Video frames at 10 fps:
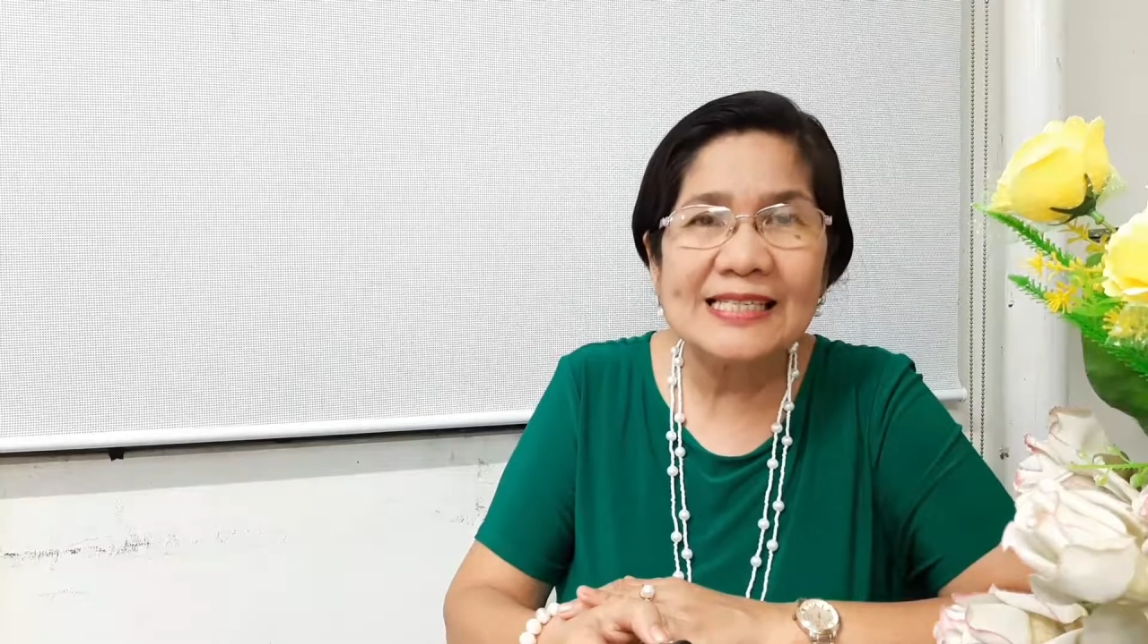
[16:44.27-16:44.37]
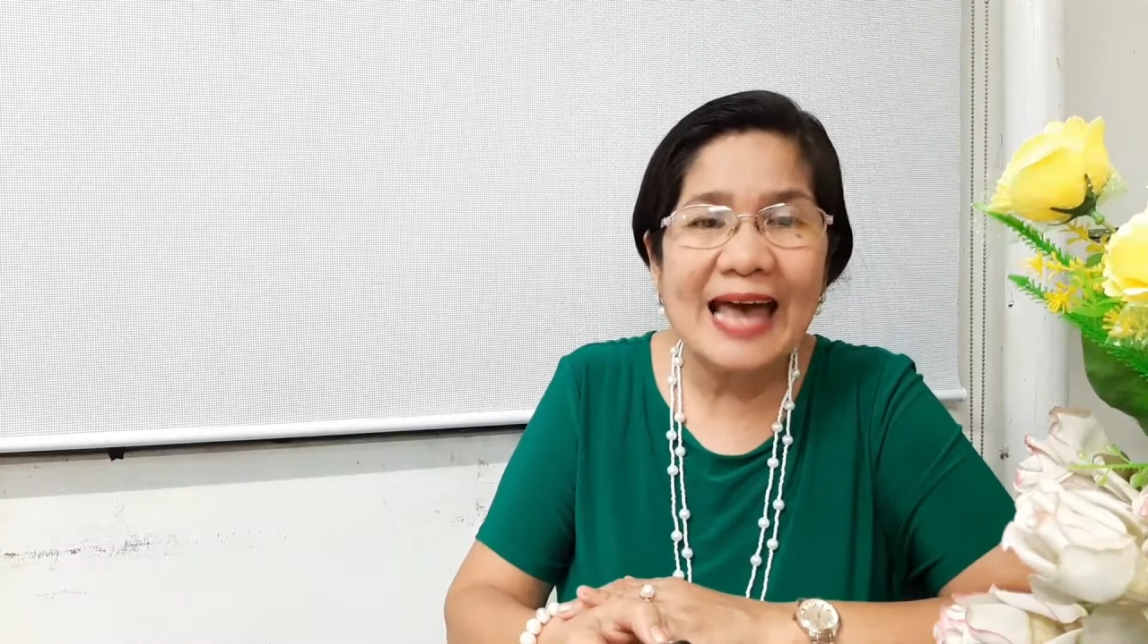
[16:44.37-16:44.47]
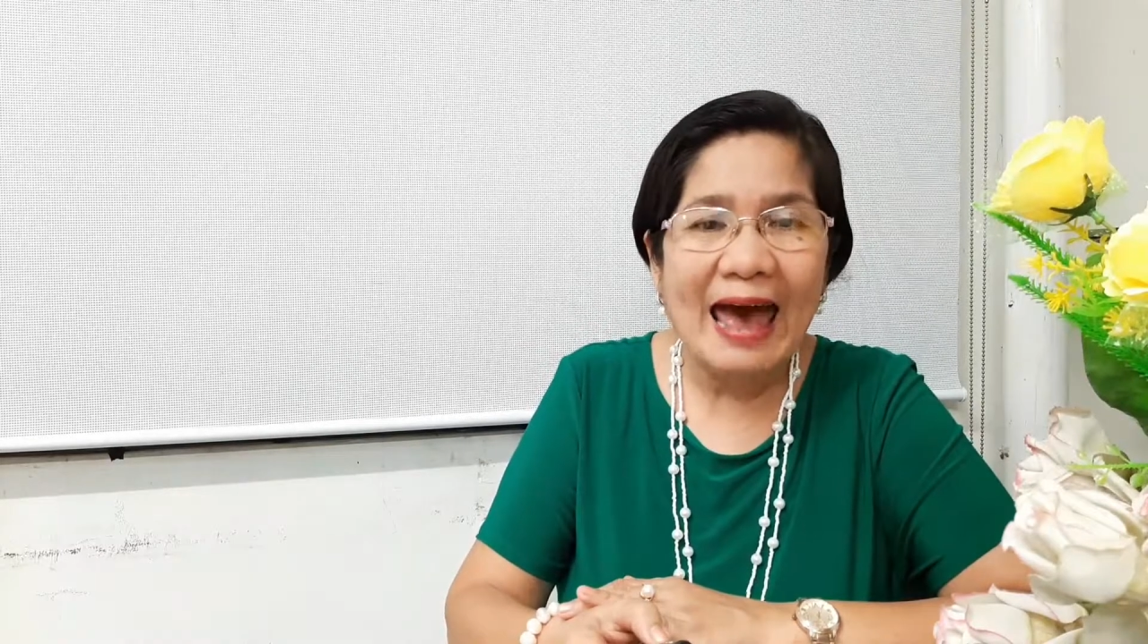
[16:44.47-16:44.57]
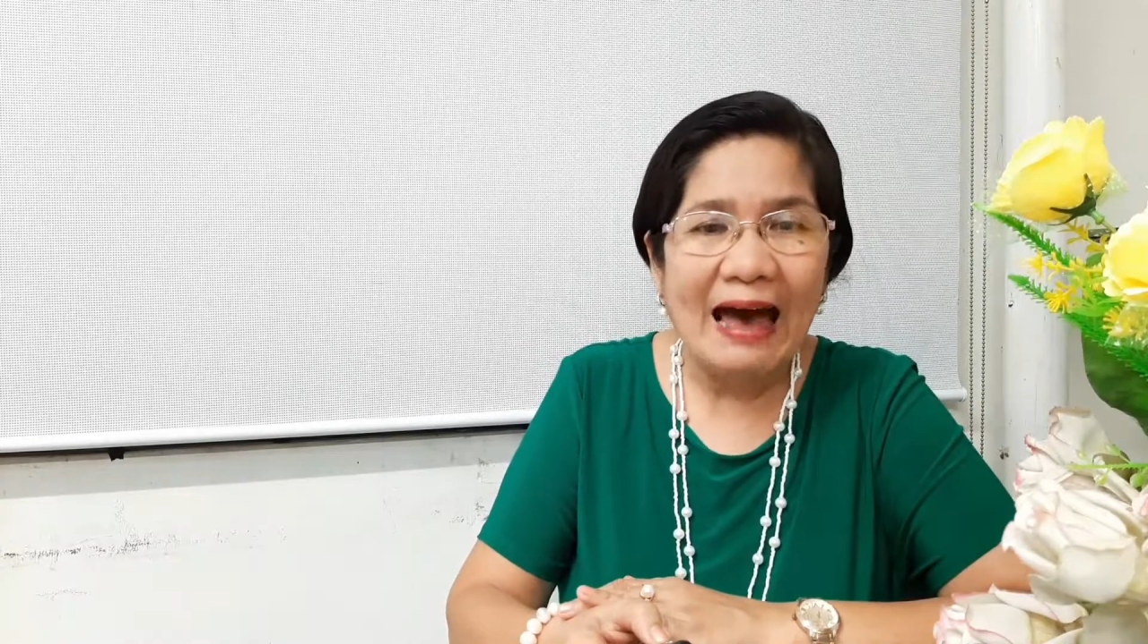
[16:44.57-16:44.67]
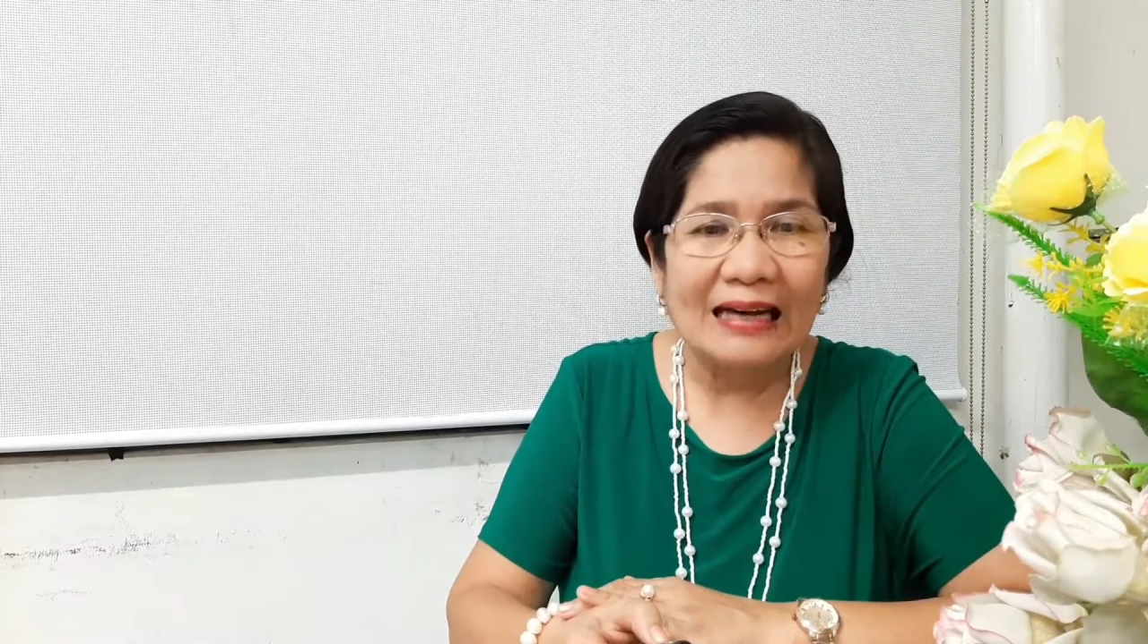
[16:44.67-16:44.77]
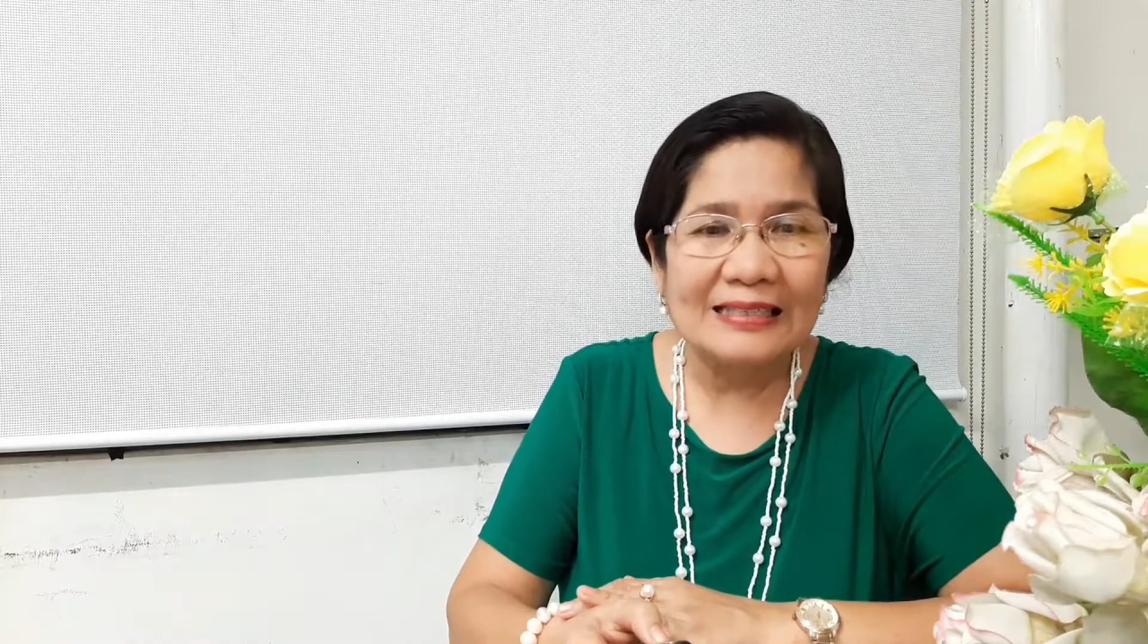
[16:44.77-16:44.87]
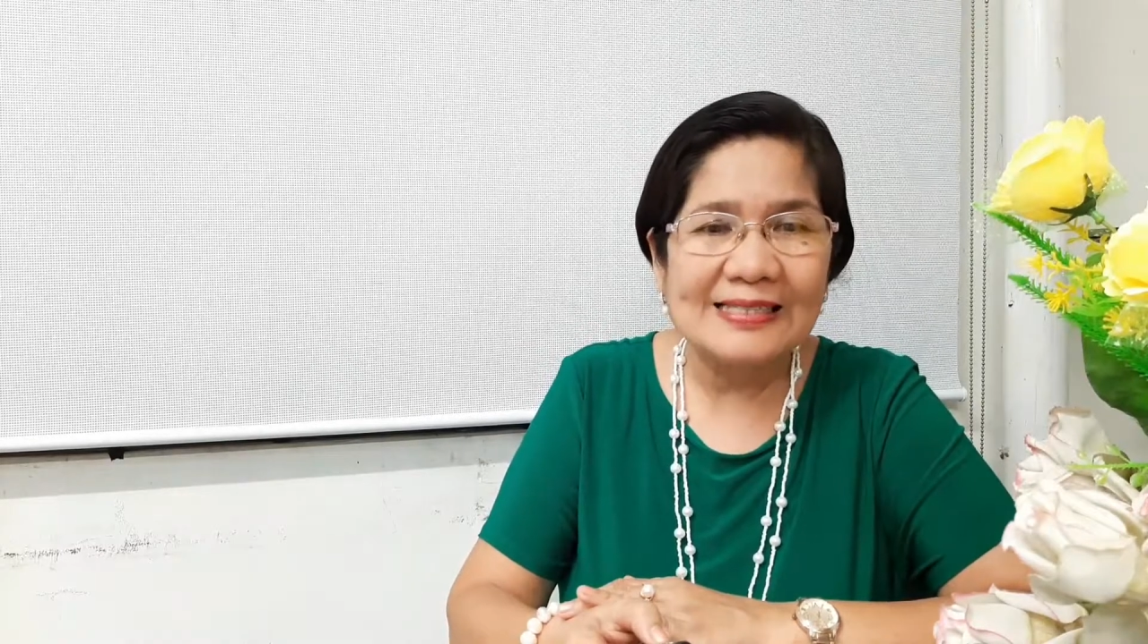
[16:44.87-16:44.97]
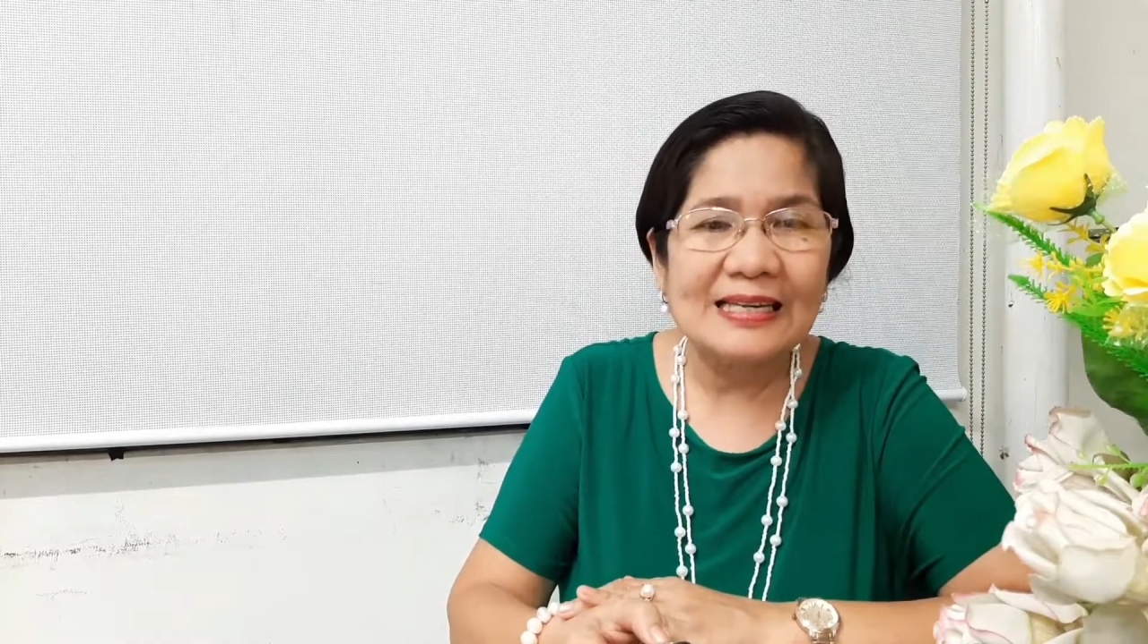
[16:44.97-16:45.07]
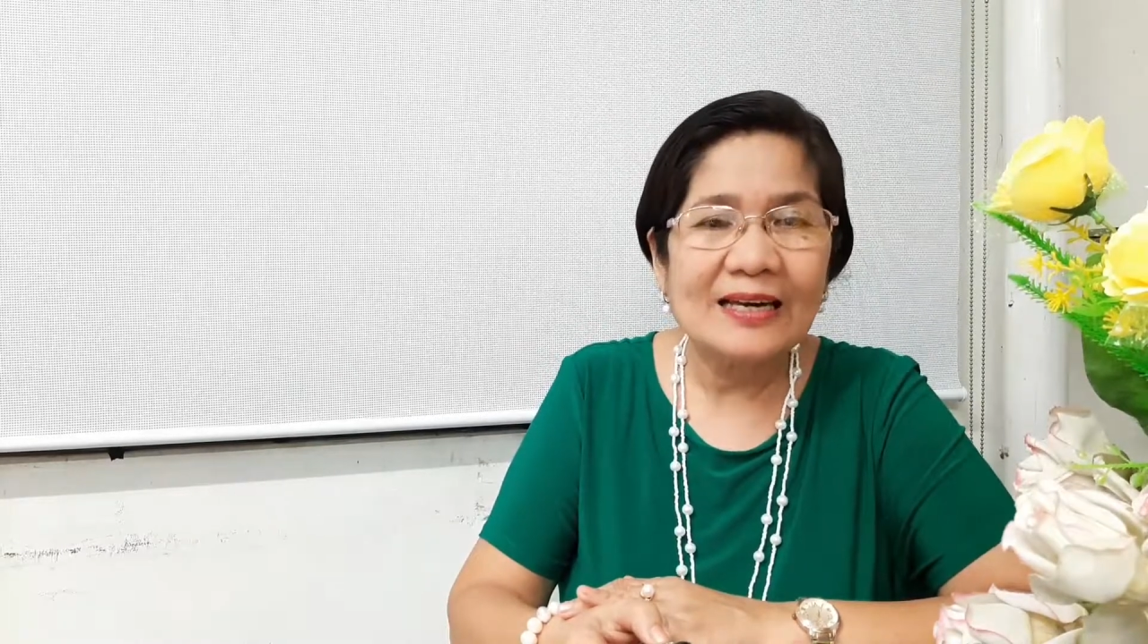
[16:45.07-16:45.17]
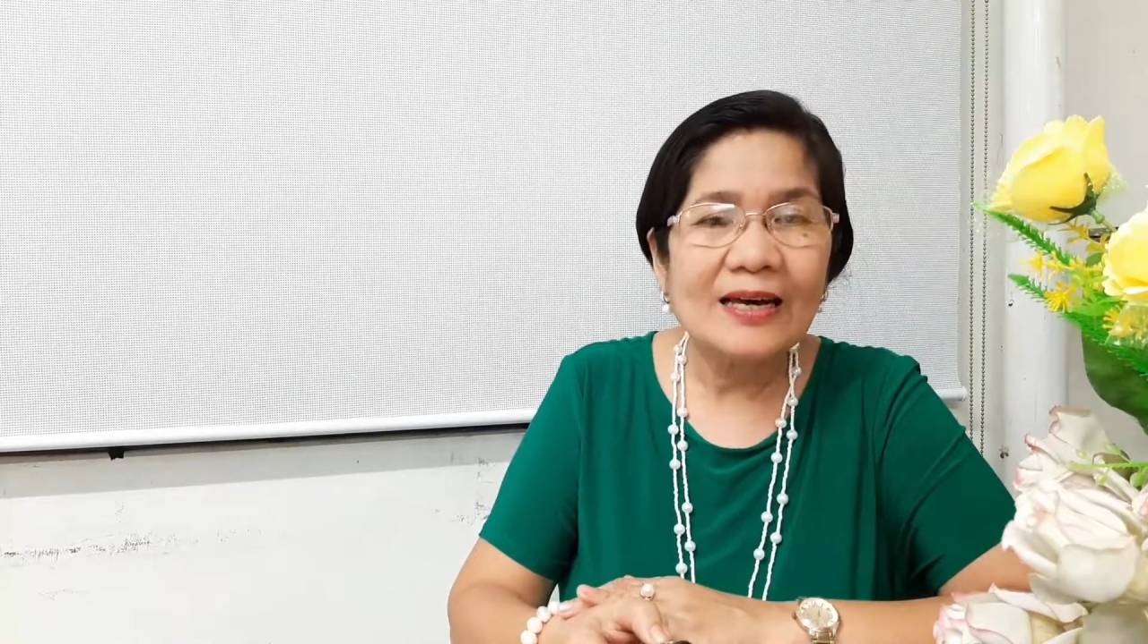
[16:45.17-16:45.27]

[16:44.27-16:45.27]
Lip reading: acts